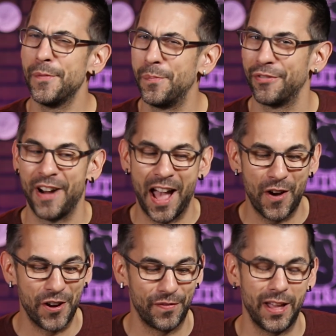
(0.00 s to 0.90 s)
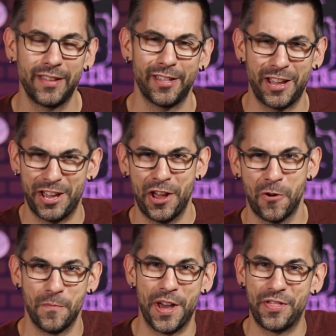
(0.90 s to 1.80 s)
of proud of like the
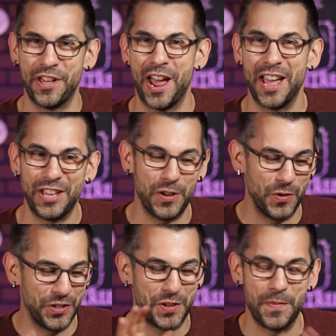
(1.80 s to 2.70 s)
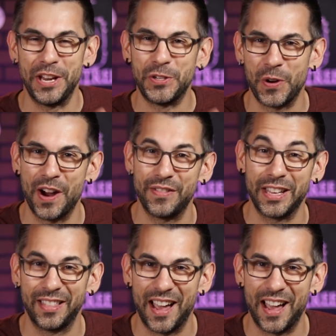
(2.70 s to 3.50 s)
ghetto method I used to make sure everything